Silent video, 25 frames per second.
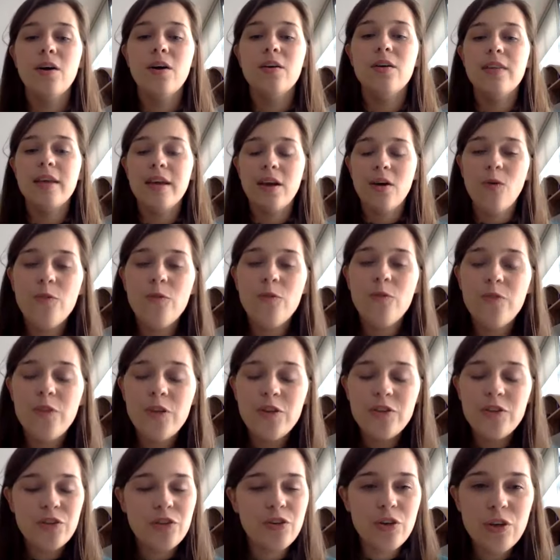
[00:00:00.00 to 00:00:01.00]
Like,
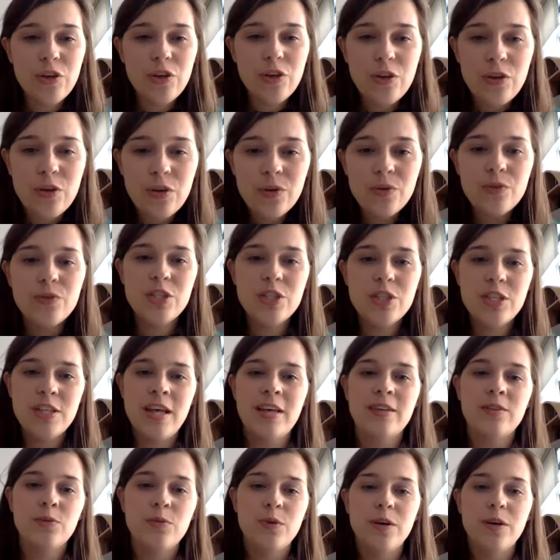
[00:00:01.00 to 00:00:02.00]
this huge
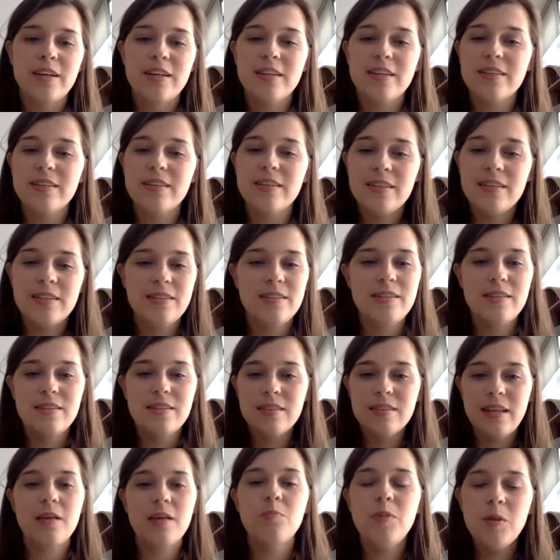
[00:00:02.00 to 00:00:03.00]
network, this
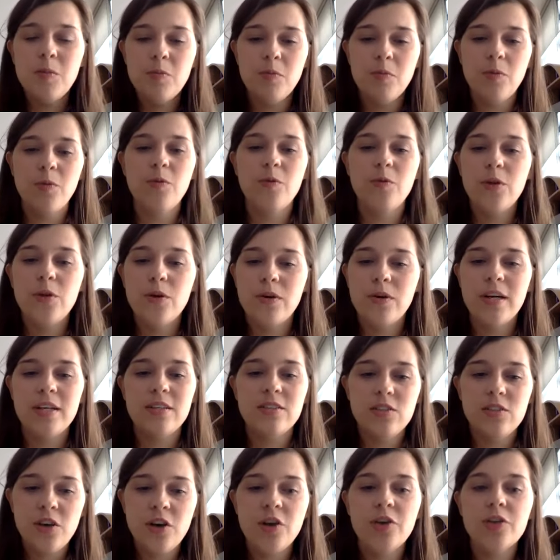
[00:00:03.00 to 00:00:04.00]
like people you
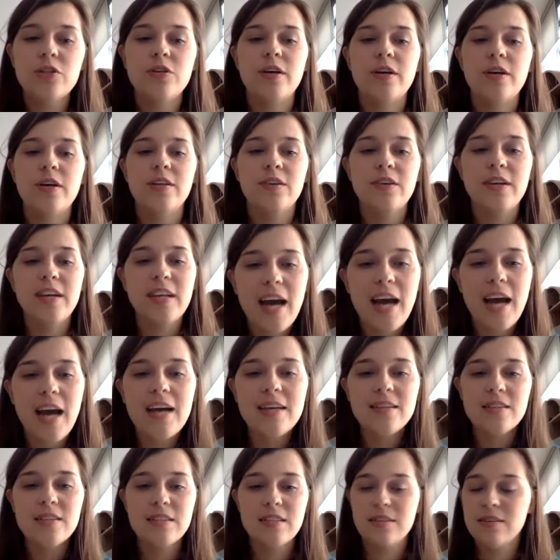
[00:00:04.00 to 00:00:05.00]
can talk to and you can
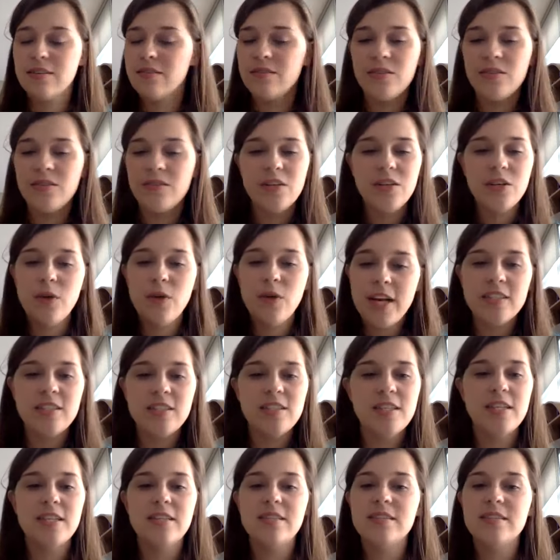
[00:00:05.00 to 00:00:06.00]
ask
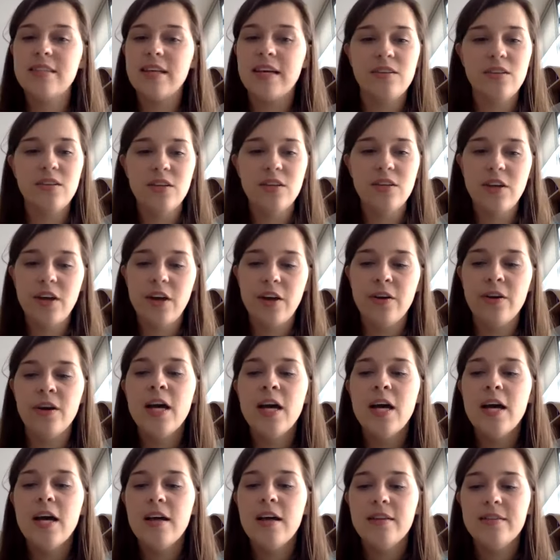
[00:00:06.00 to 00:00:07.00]
questions, and
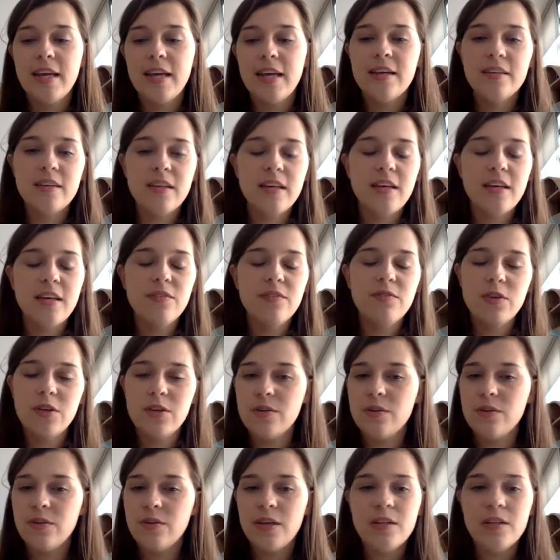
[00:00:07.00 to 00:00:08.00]
they can give
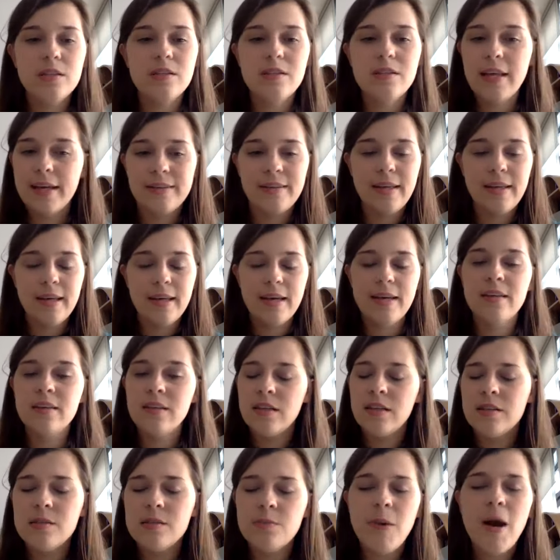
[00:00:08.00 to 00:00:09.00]
you they can
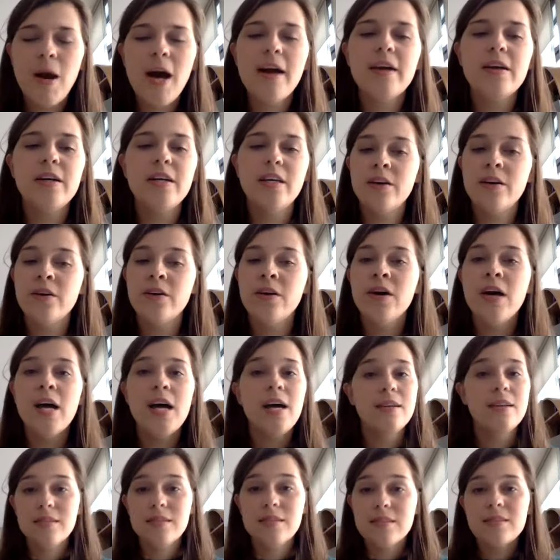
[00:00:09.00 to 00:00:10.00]
inspire you.
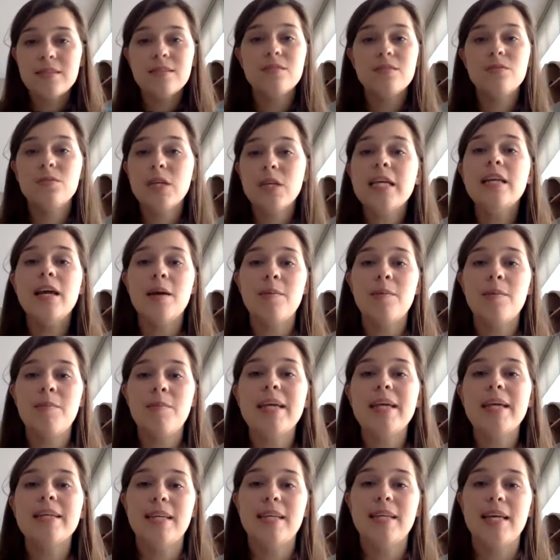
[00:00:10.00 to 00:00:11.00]
This is really
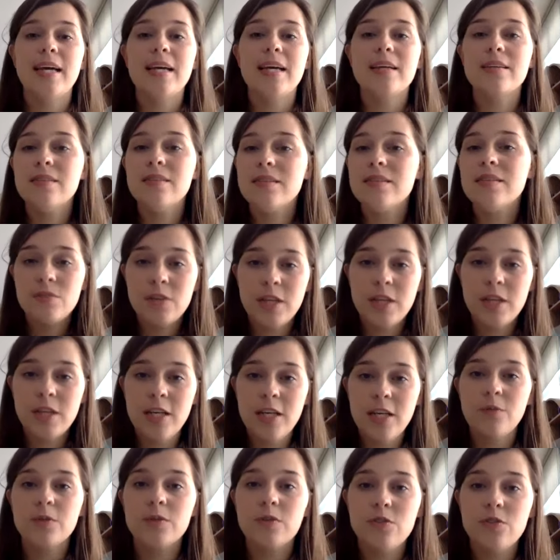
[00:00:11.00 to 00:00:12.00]
amazing, and this is
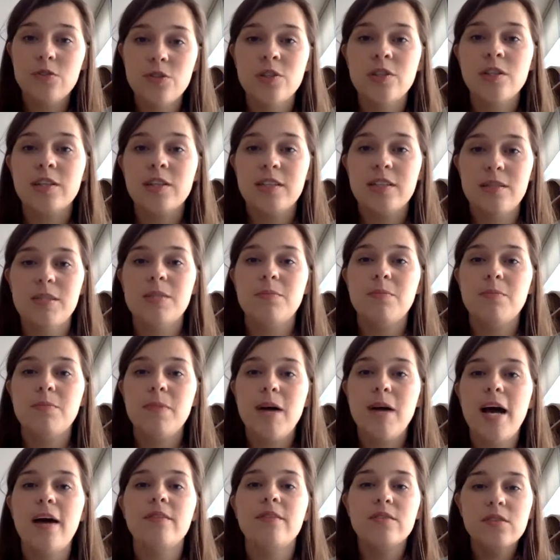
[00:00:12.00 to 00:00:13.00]
really what journalism is
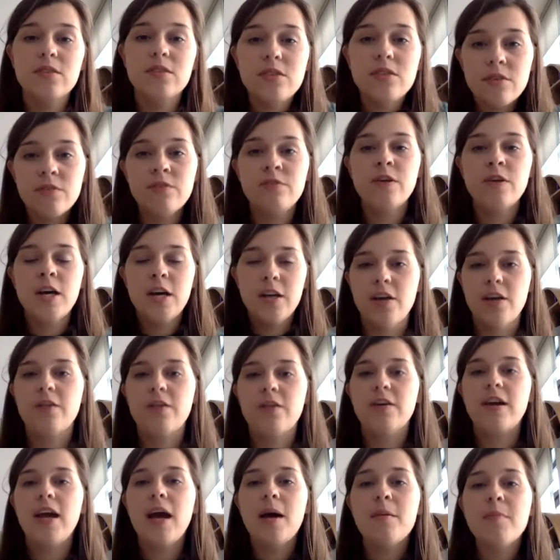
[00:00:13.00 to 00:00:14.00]
about, sort of
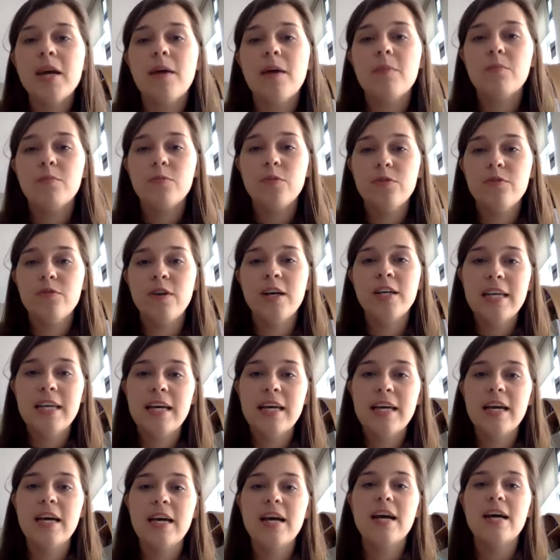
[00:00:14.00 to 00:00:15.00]
coming up with
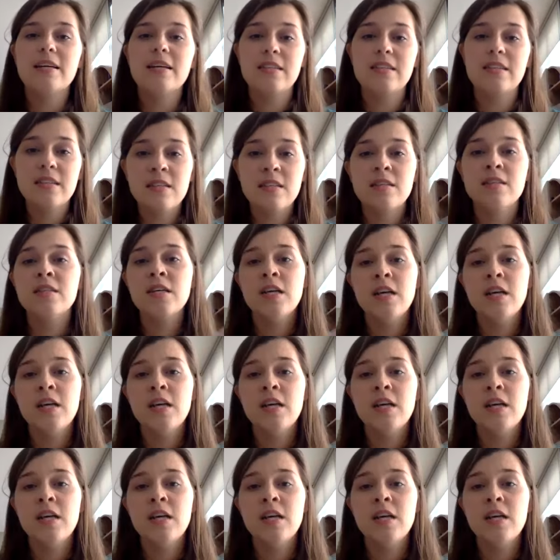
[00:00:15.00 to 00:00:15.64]
ideas and